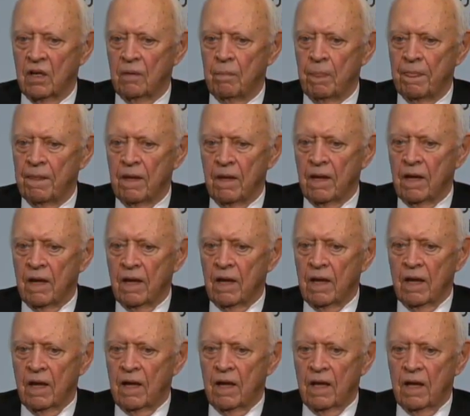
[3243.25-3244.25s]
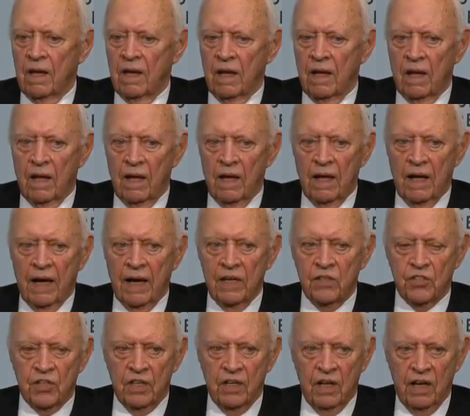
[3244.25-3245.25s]
Um, uh,
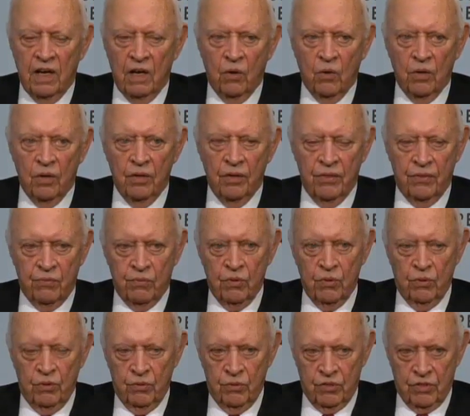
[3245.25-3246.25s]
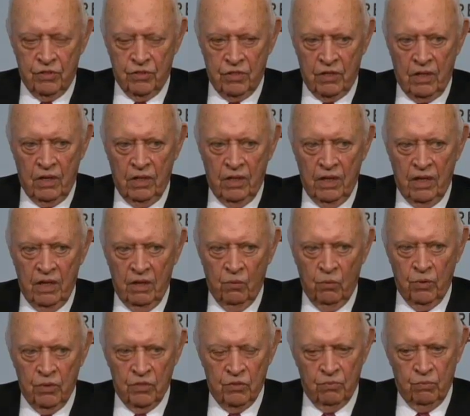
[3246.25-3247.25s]
Eisenhower, through Lucius
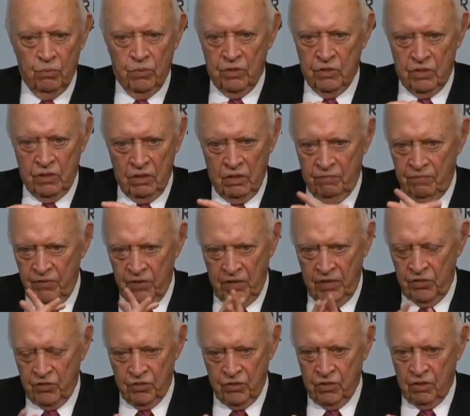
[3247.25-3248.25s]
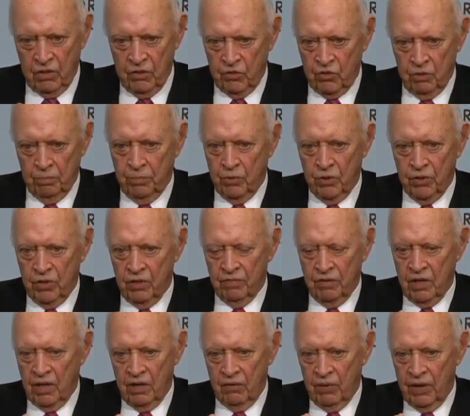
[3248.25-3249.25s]
Clay, was, was a very strong
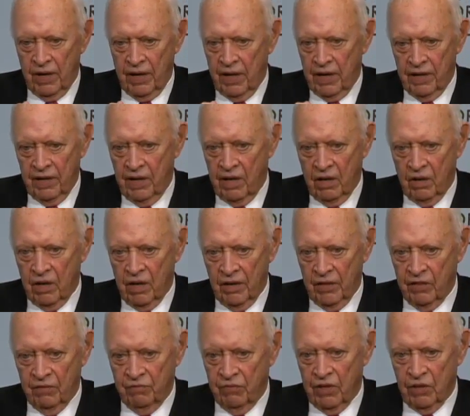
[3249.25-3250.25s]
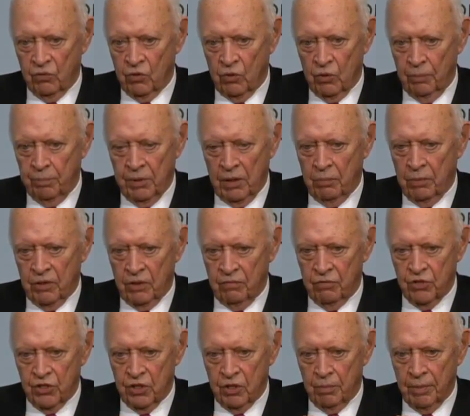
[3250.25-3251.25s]
supporter of Konrad Adenauer in the Federal
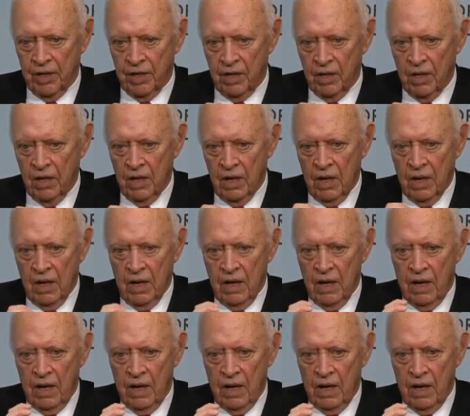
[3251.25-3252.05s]
Republic of Germany.